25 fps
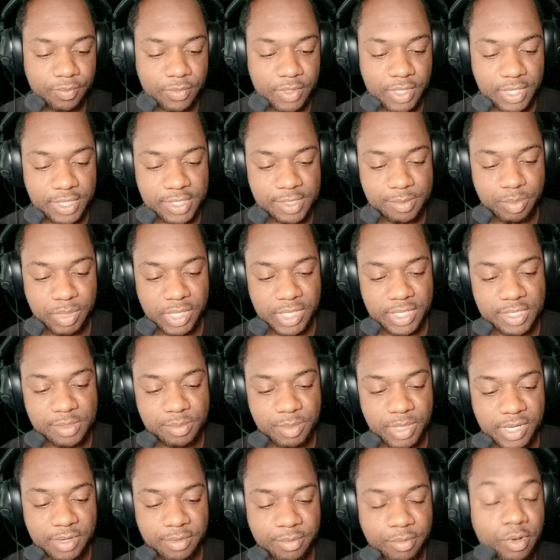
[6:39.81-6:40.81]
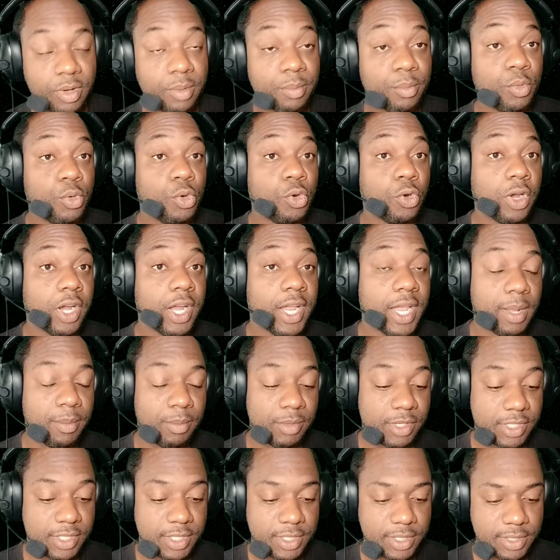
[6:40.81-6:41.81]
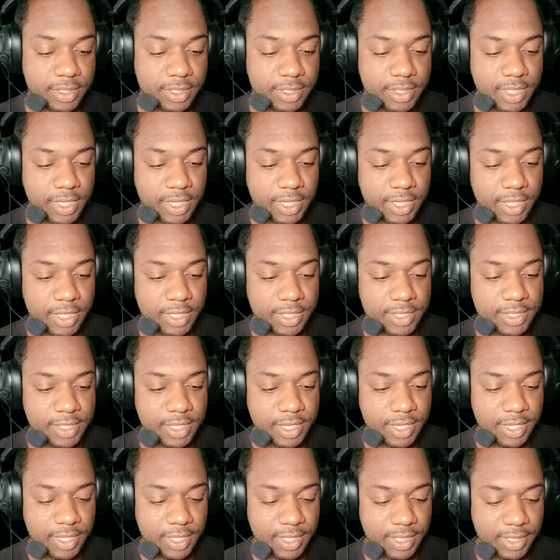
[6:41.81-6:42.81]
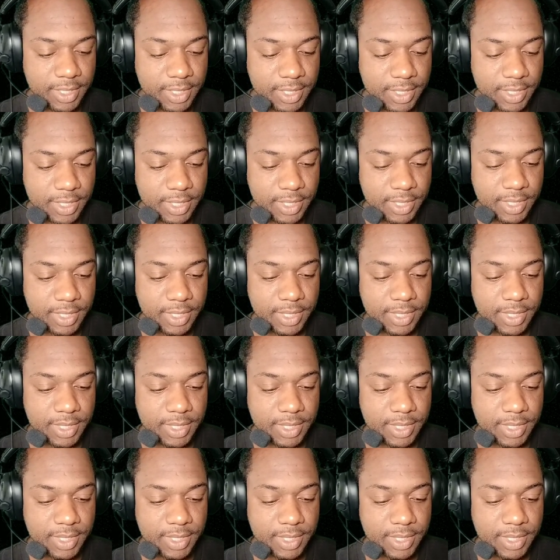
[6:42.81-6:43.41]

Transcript: nice placement for or Hamilton to take the inside line there